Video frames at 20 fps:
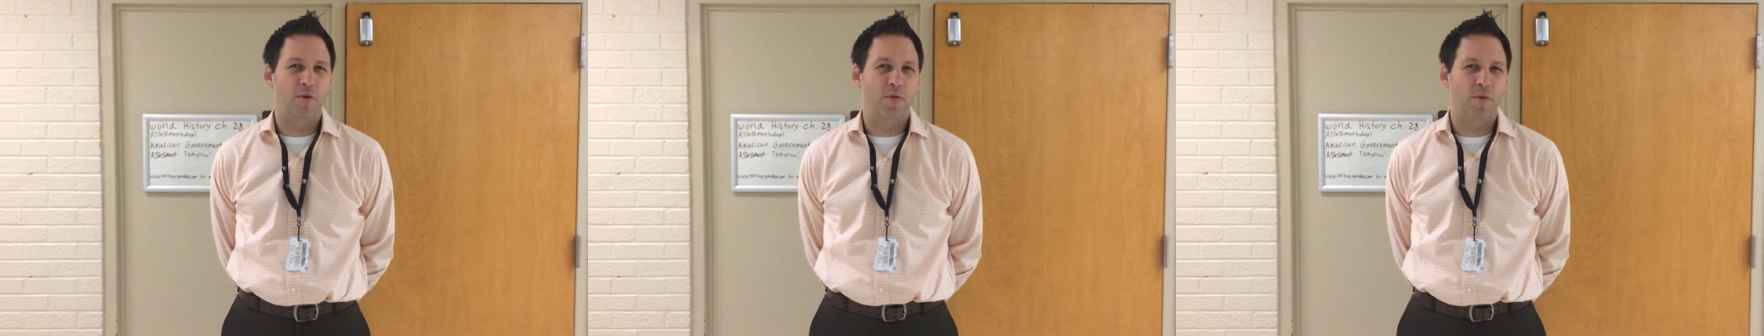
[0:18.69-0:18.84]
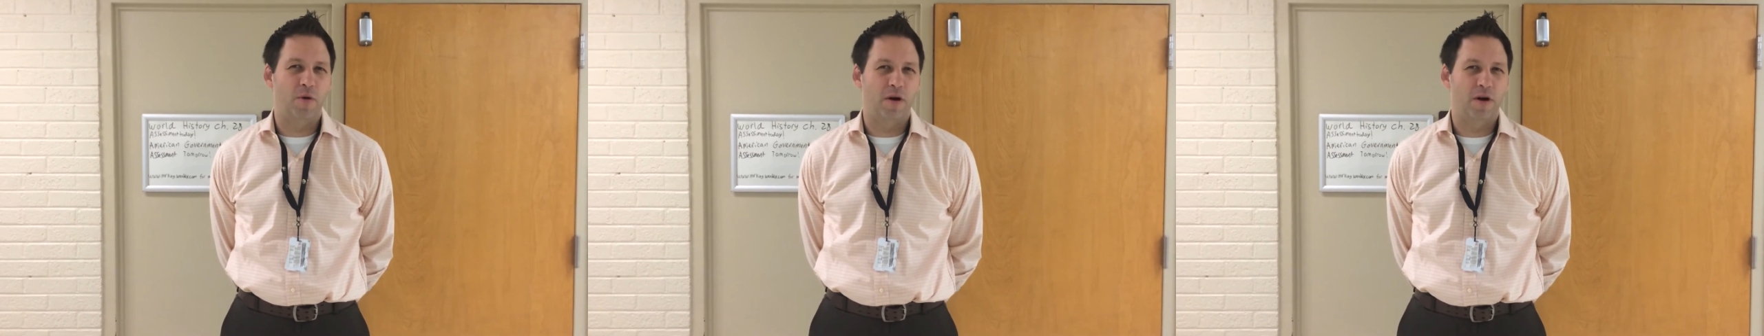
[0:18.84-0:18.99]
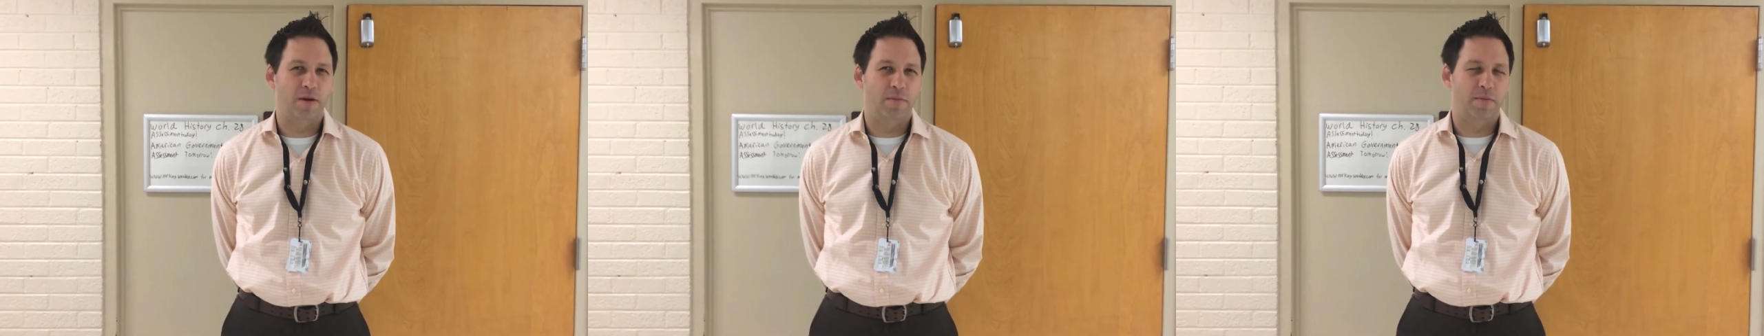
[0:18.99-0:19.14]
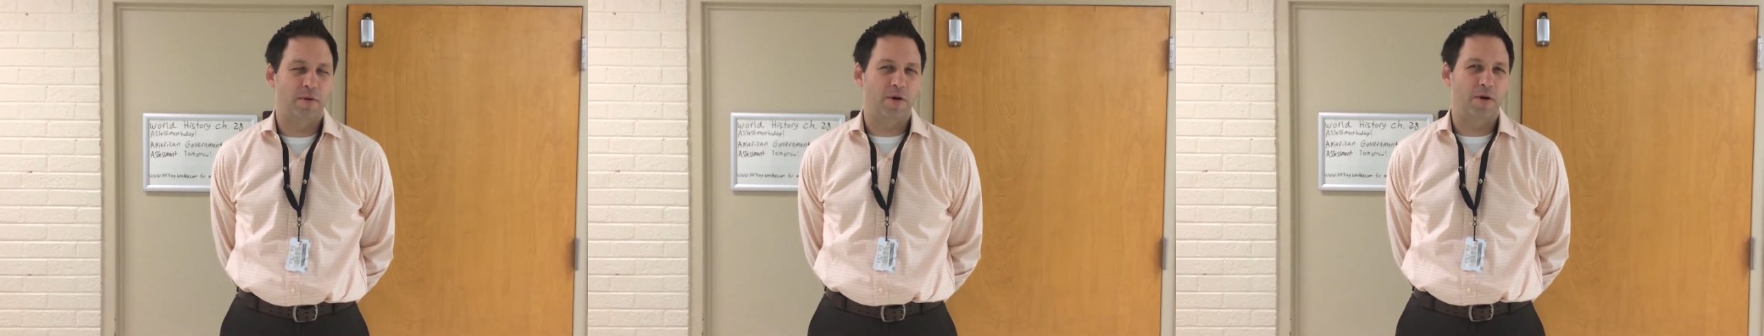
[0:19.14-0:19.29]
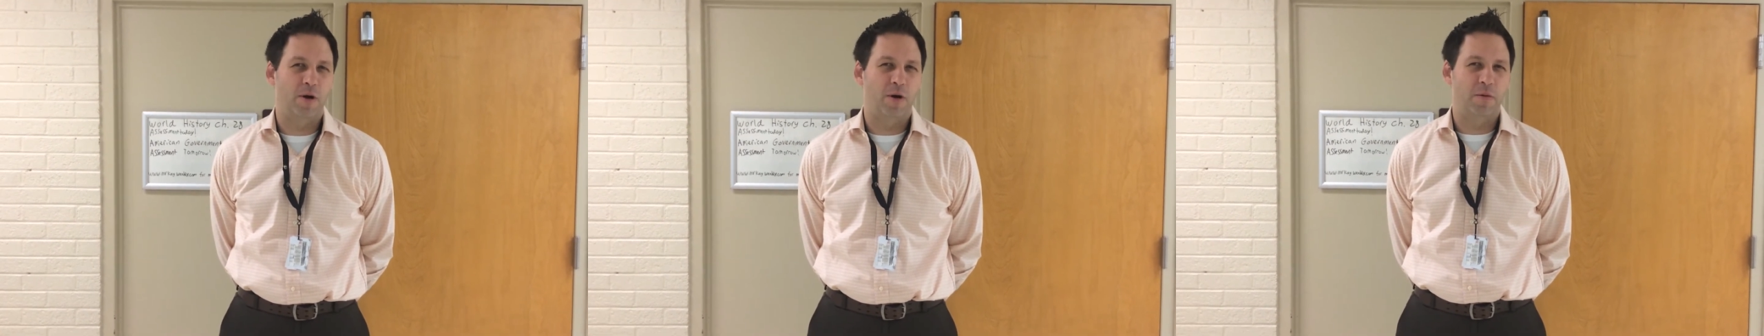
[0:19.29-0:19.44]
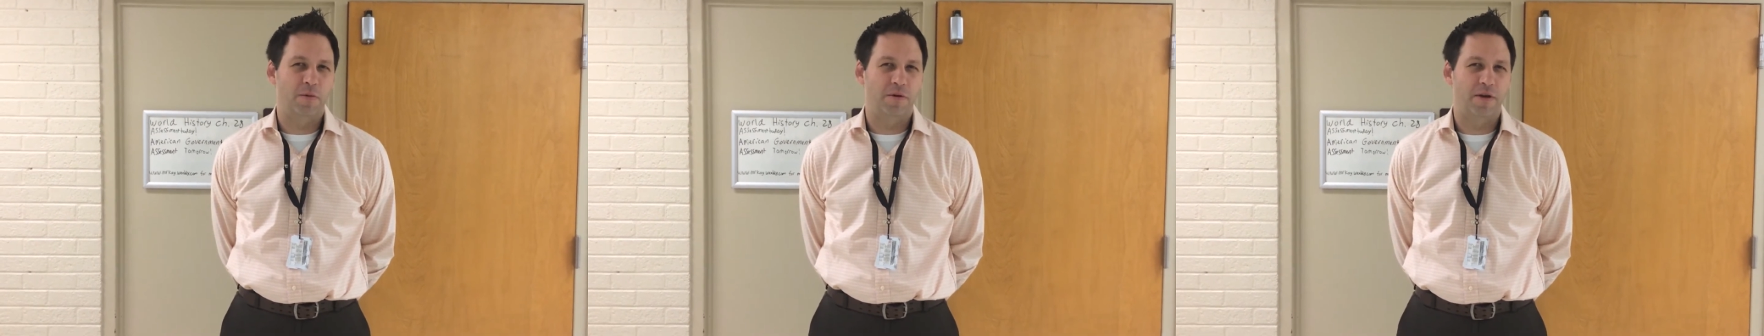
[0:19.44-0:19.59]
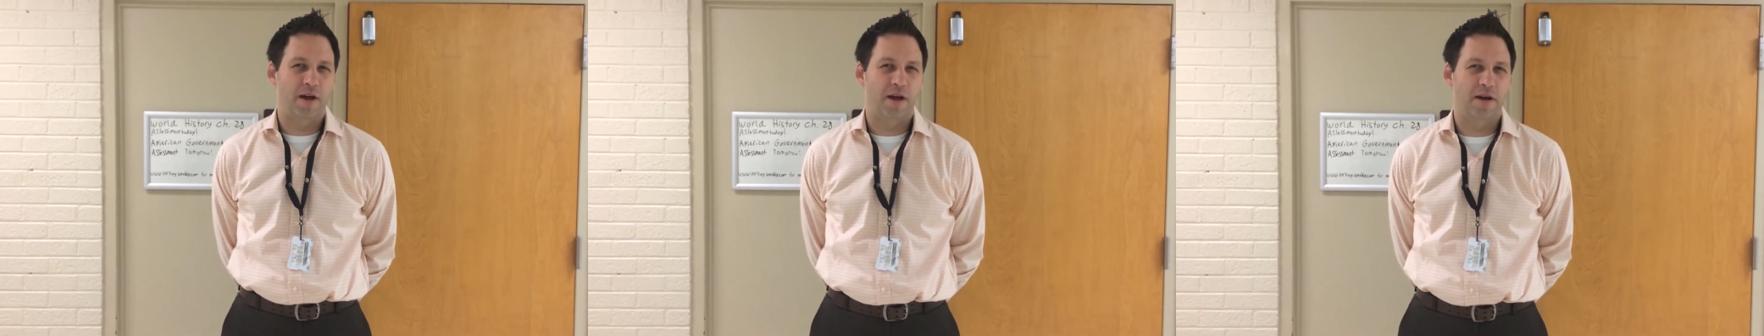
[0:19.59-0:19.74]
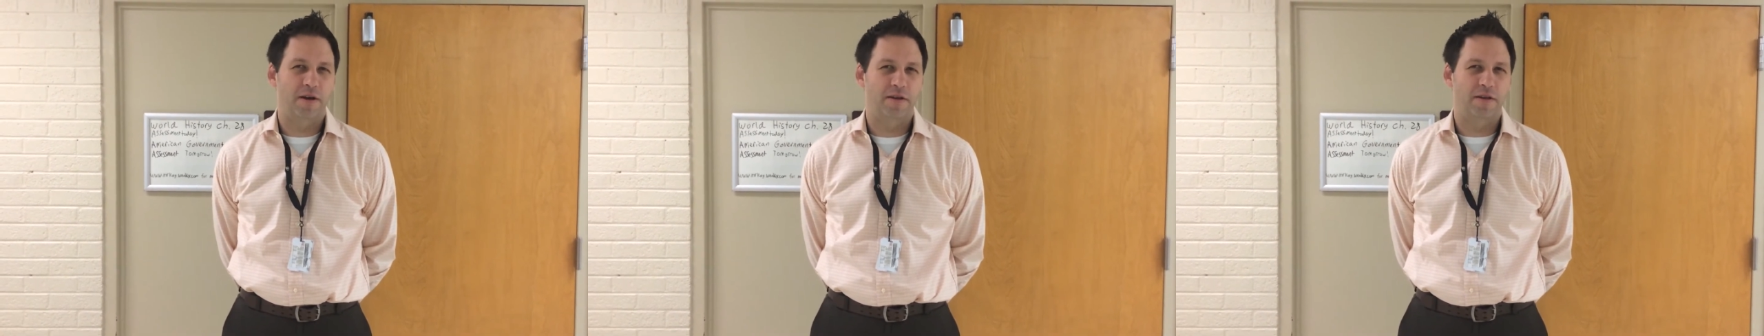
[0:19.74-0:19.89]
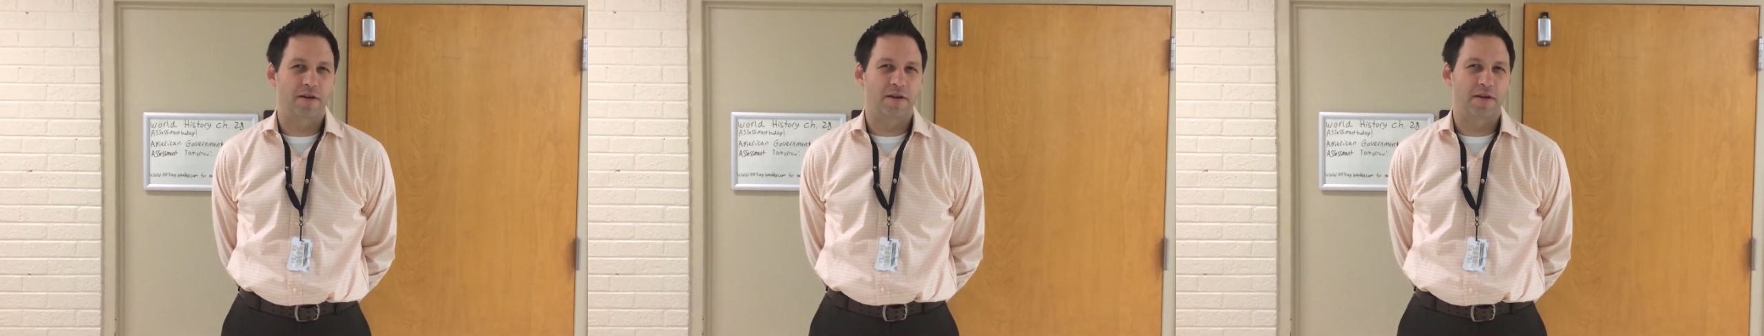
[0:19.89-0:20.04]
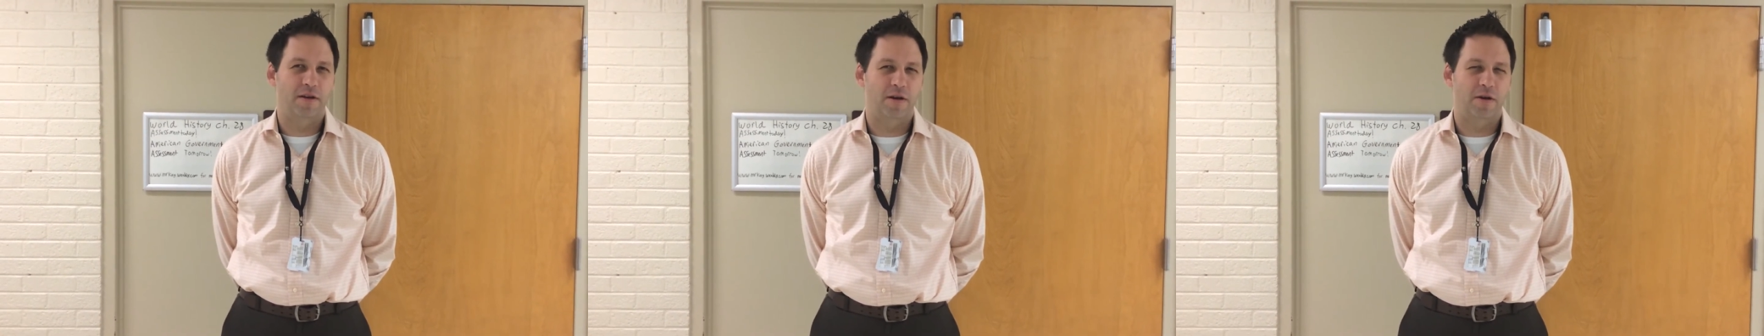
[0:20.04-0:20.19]
one in Macomb
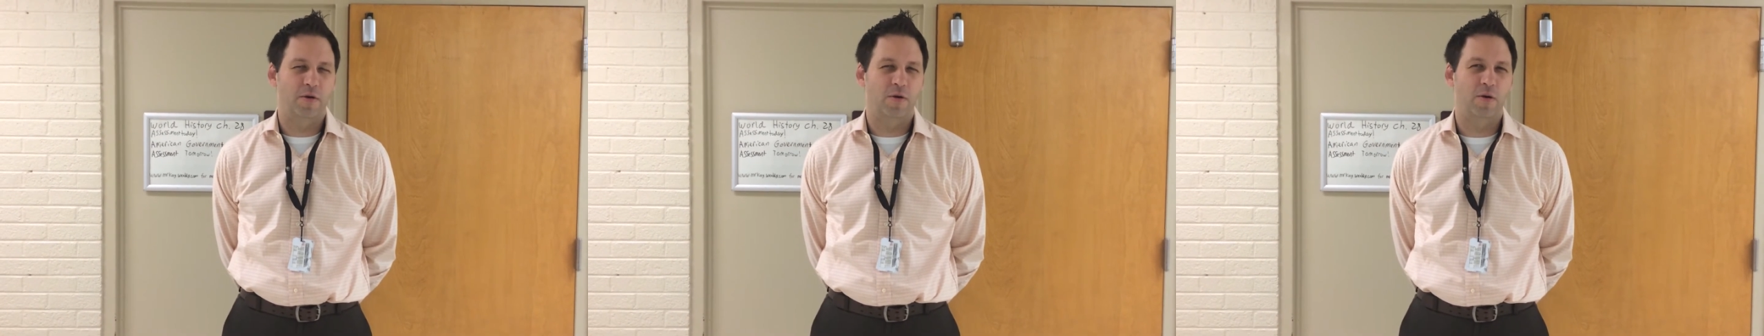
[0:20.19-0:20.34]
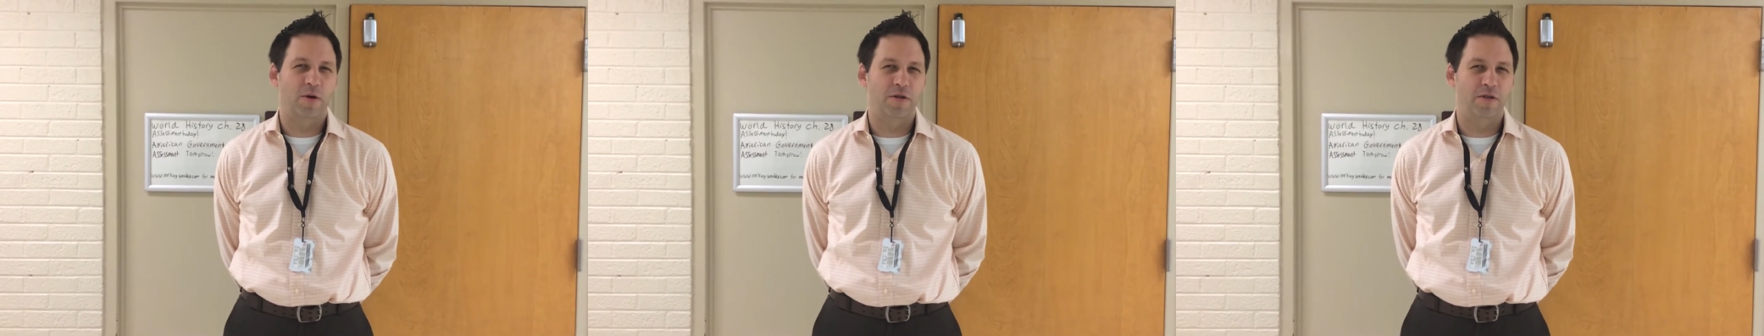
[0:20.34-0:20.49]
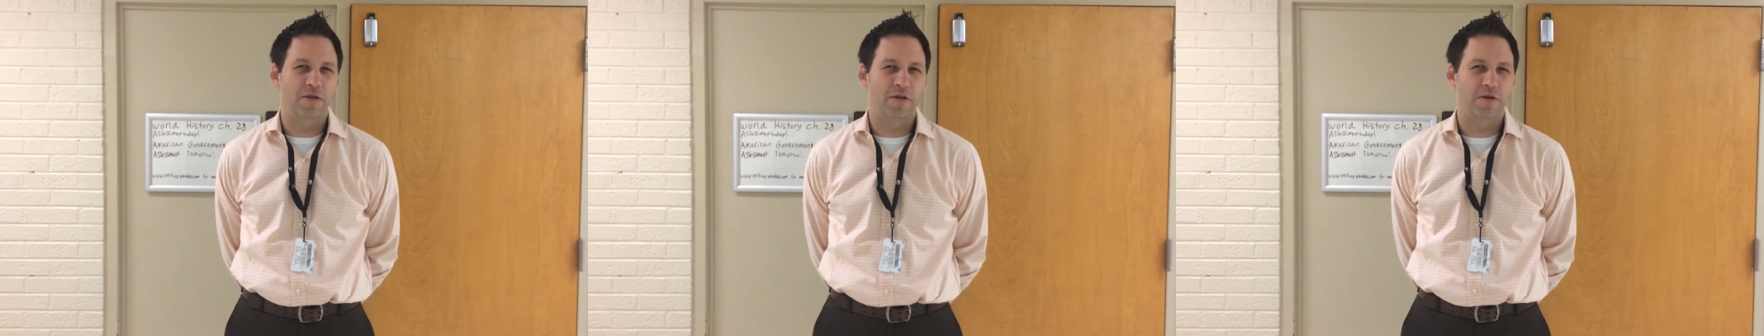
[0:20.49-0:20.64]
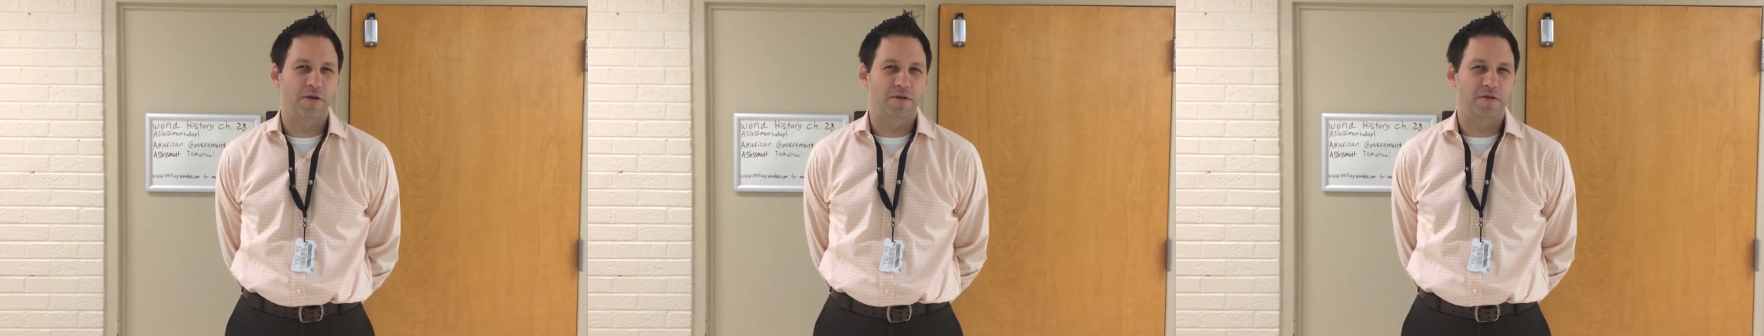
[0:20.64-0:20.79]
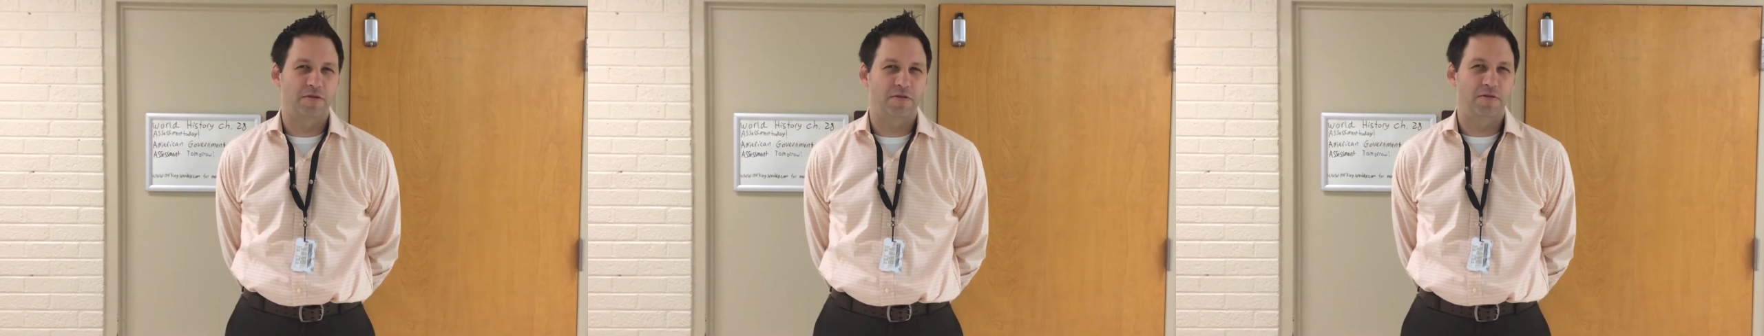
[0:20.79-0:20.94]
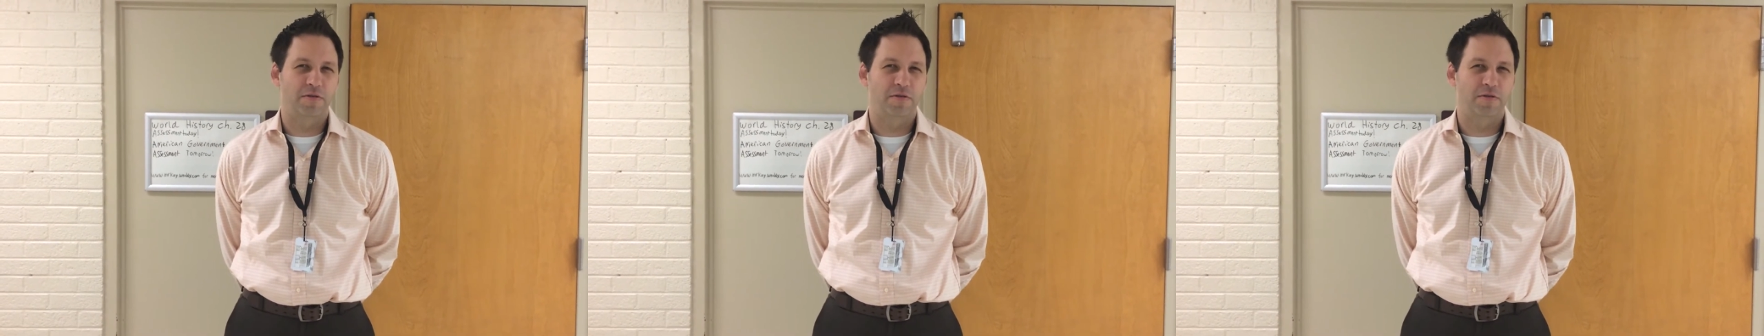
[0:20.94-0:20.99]
County, according to the U.S.